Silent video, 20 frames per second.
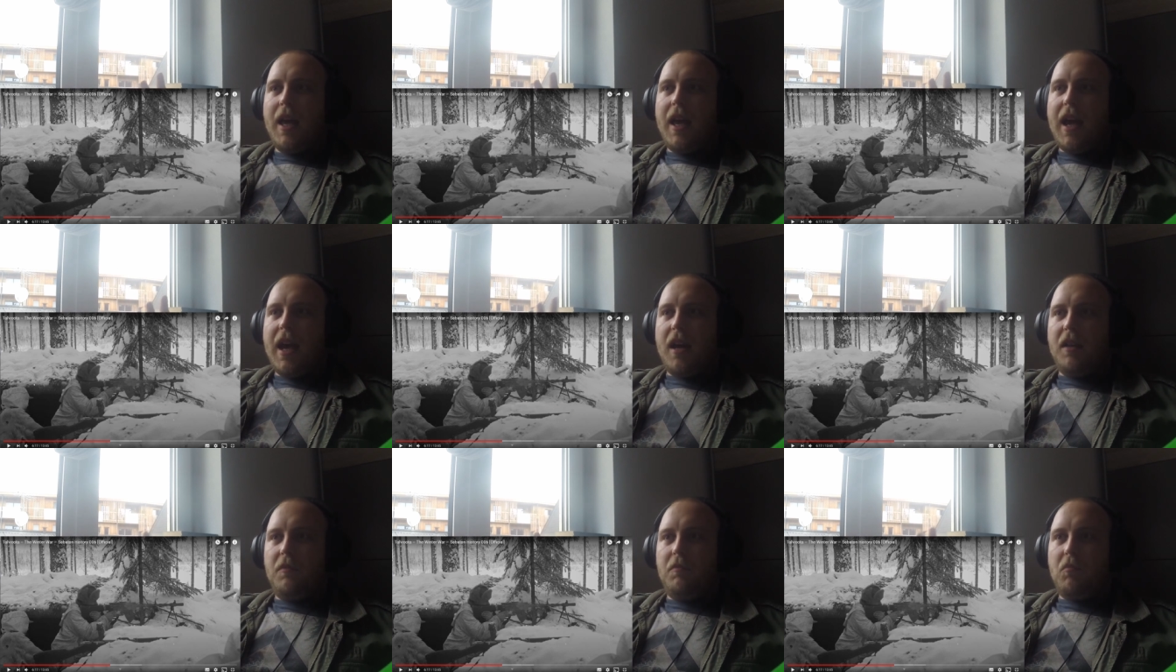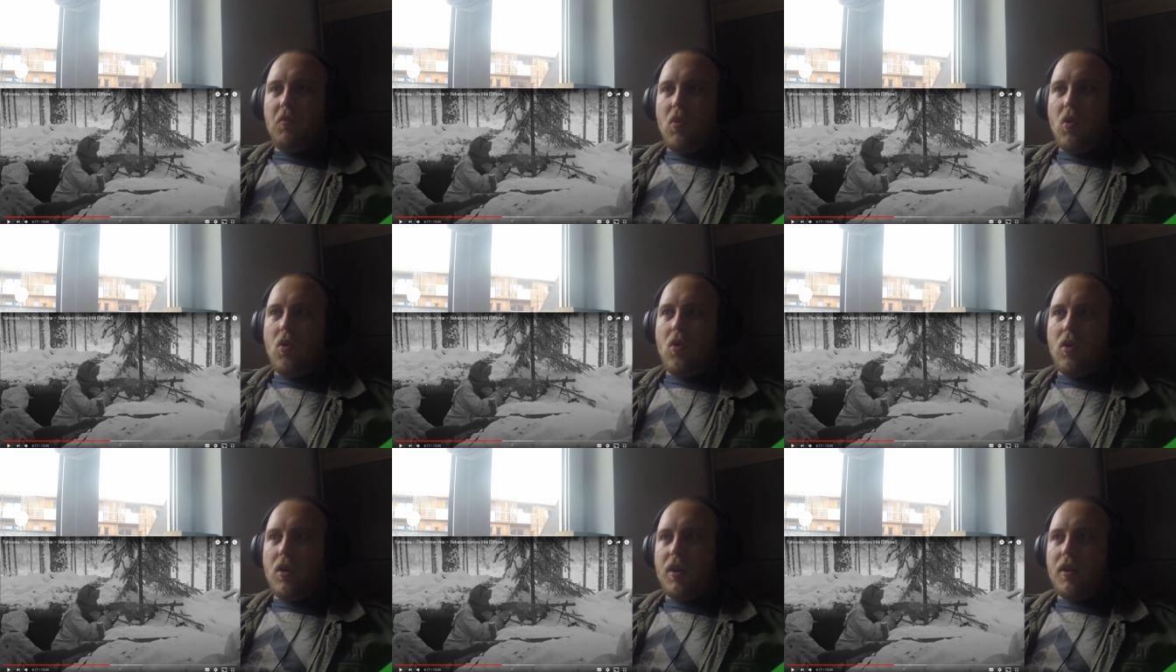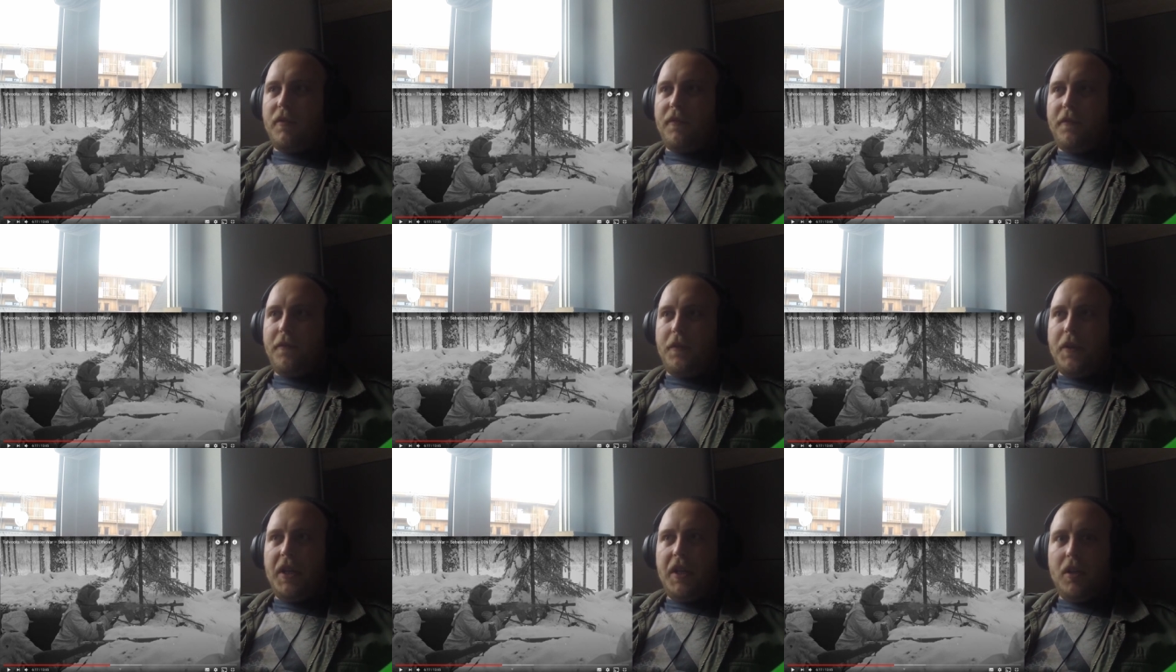had more
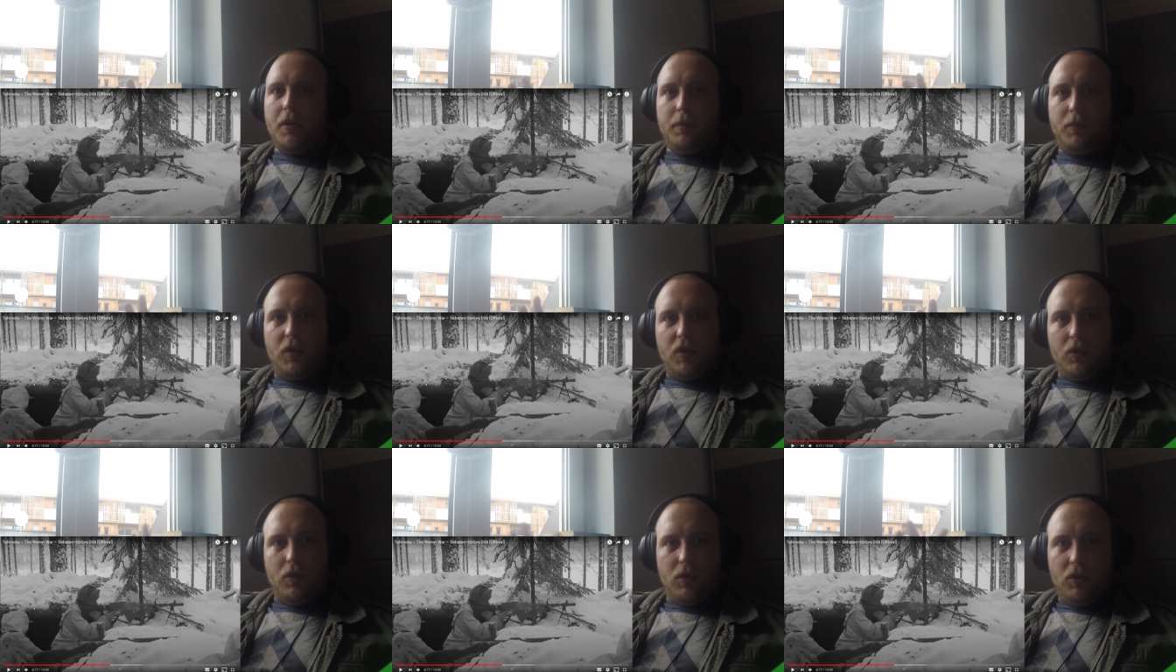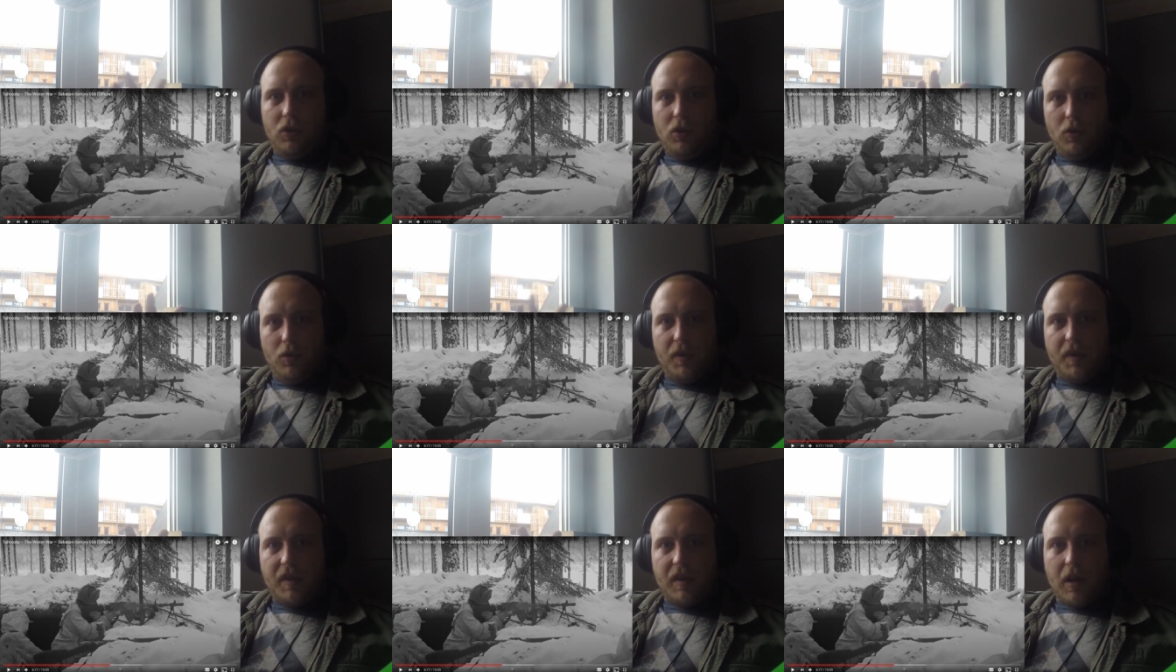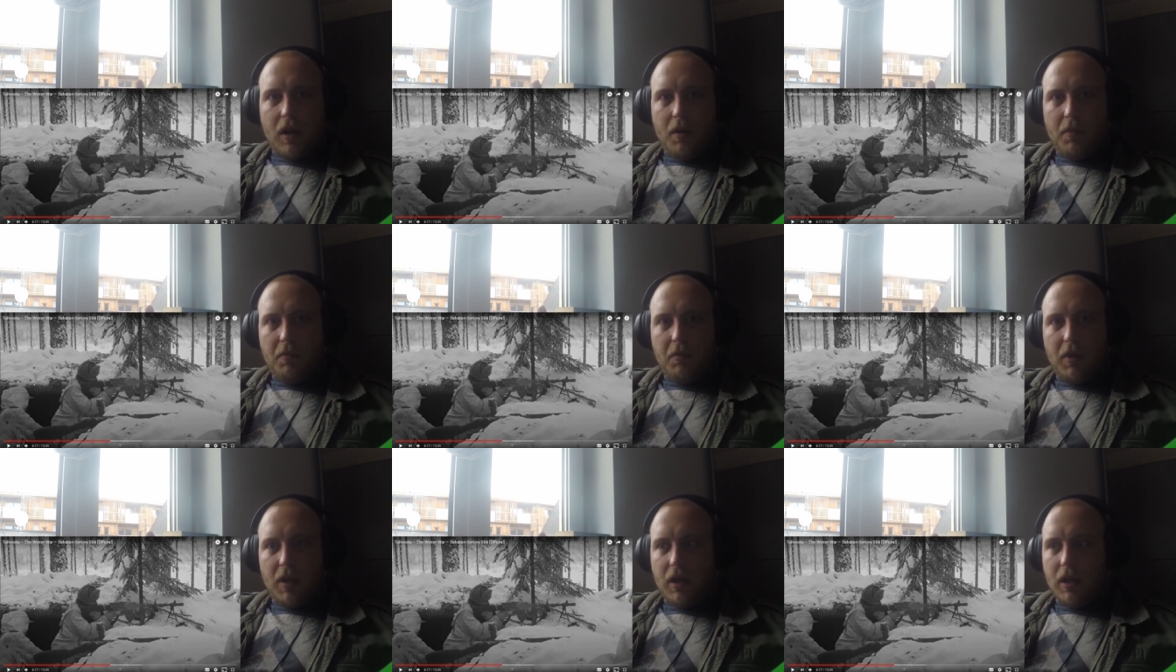freedom to do
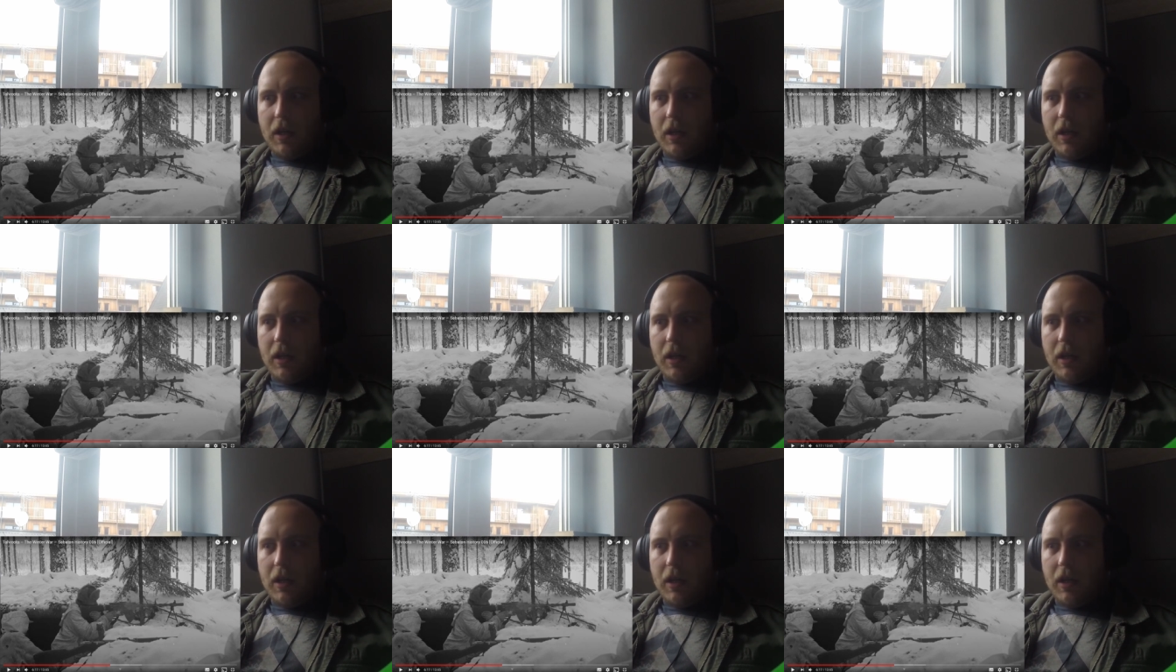some,